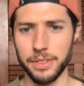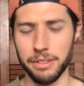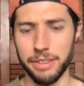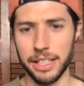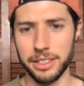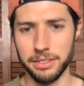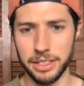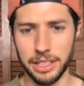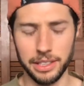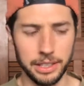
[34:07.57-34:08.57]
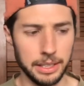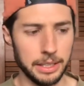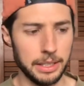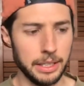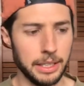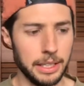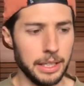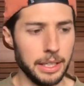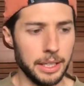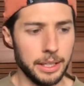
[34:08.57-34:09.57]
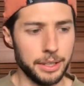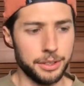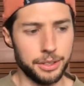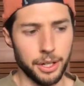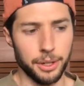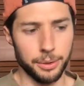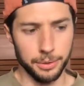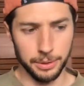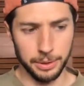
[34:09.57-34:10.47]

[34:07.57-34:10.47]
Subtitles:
effectively. So